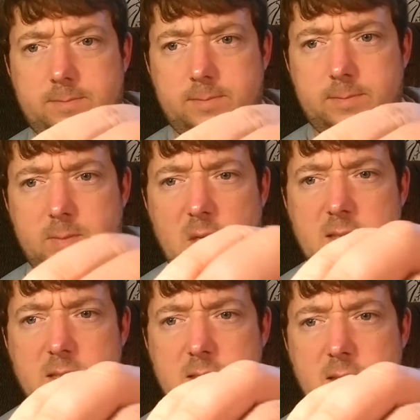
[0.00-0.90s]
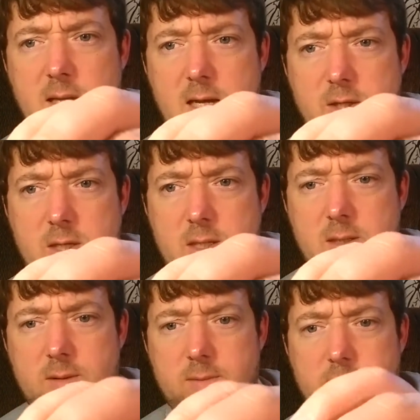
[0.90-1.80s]
Nice insulation,
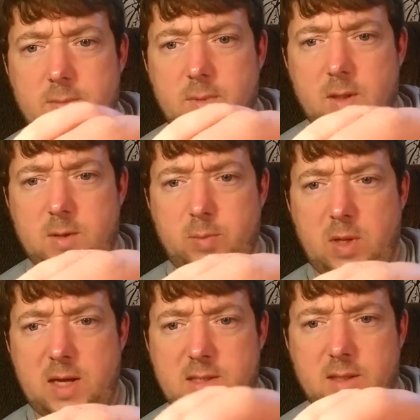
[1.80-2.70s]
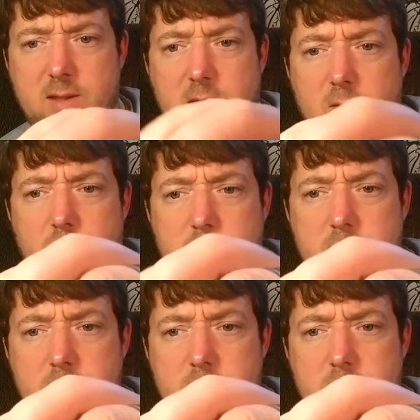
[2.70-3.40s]
nice plastic Delrin.